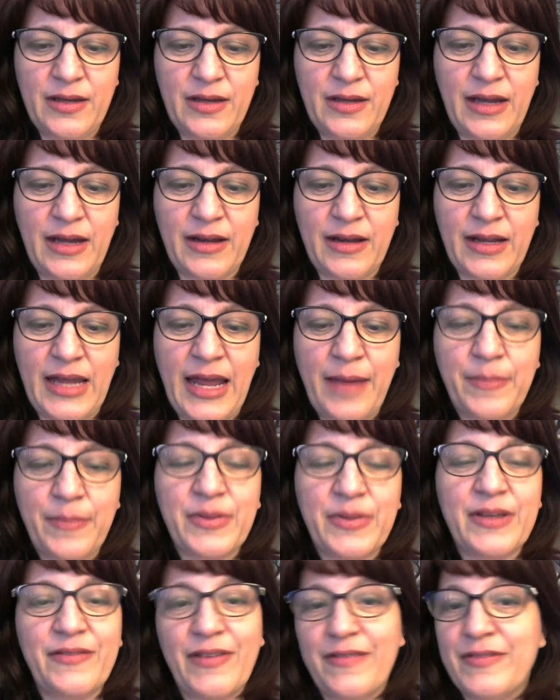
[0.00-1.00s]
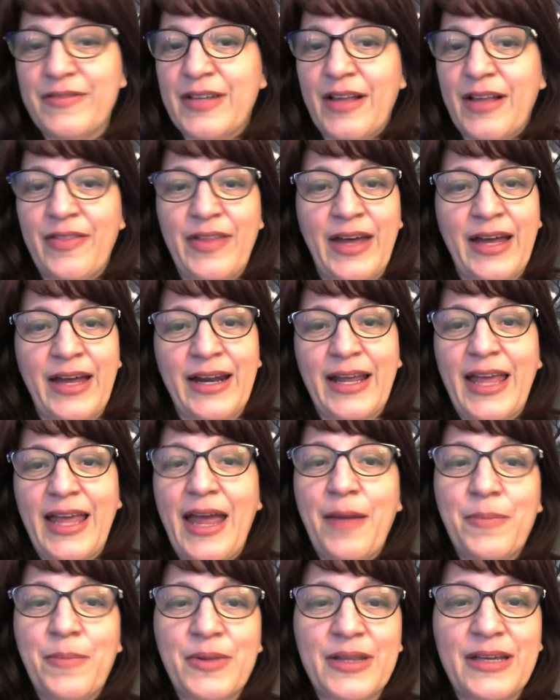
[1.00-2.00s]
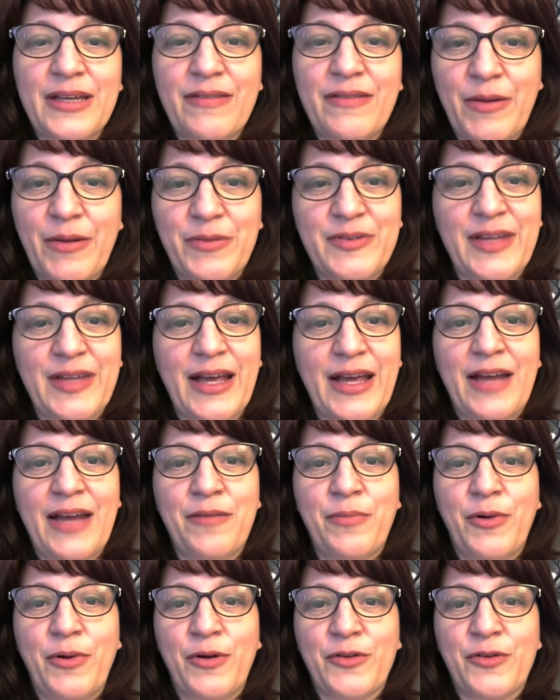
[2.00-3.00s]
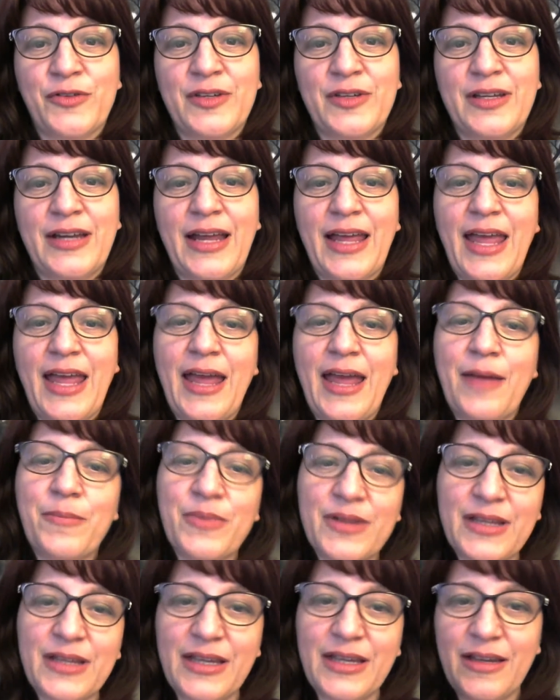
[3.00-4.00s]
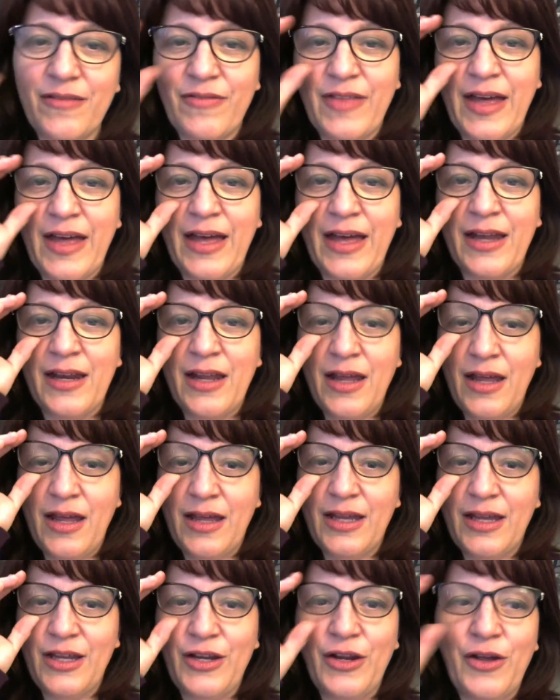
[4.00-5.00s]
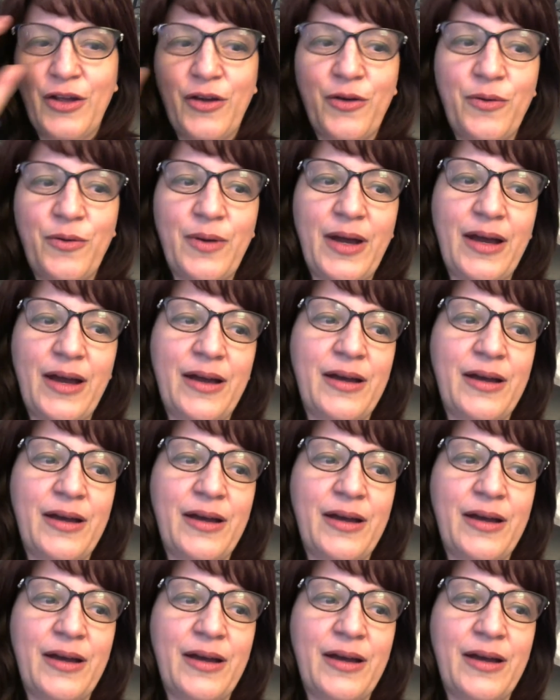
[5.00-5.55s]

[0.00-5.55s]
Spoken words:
I can't believe I've done that. I can't believe I was that kind of person. I can't believe that, that